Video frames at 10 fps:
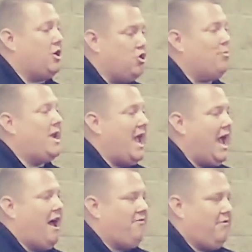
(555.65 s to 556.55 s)
on your
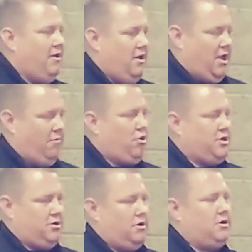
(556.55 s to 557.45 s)
behalf and
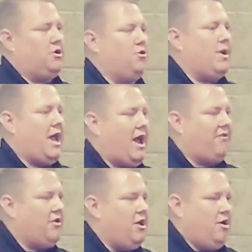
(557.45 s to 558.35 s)
press charges on your behalf.